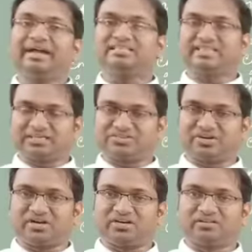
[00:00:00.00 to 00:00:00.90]

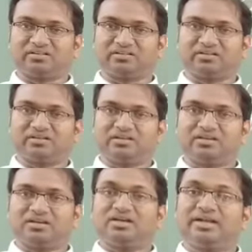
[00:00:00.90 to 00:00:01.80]
etc.
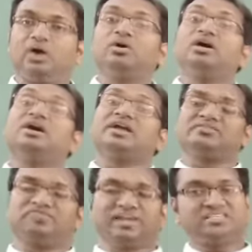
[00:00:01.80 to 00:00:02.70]
Now
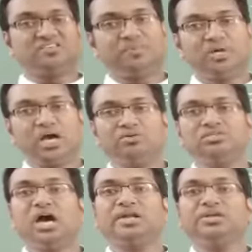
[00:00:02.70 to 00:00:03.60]
reflexive
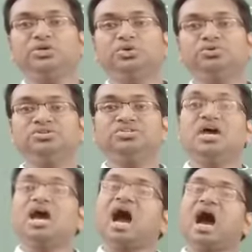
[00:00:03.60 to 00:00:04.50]
pronouns are
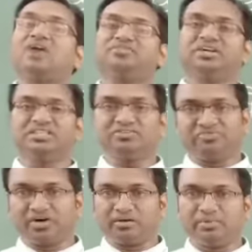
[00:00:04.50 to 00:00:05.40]
used after
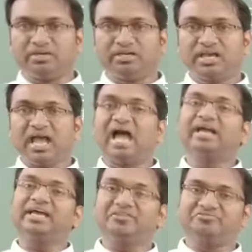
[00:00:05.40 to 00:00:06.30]
the verb
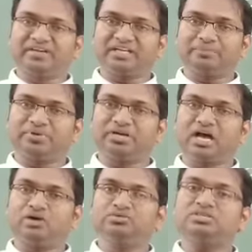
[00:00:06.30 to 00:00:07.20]
and emphatic
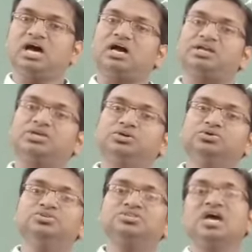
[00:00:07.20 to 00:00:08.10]
pronouns are
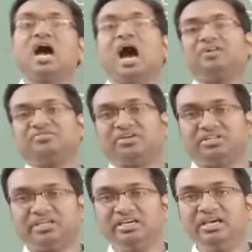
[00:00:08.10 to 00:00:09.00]
used
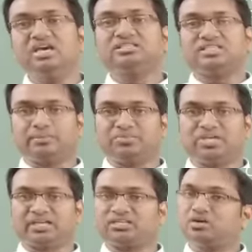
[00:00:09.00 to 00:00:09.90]
after the
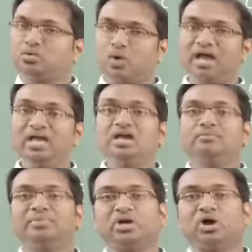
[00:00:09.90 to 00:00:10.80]
subject.
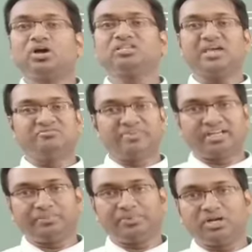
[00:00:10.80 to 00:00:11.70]
Why? Because
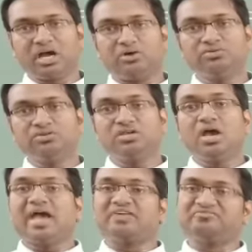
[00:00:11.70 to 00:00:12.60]
emphatic
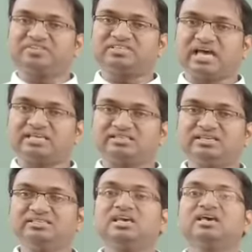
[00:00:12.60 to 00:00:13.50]
pronouns
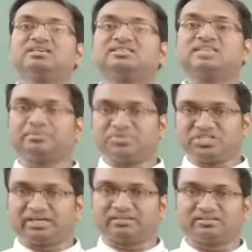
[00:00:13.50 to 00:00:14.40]
emphasizes
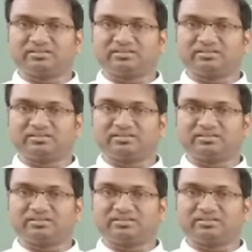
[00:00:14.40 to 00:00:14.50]
subject.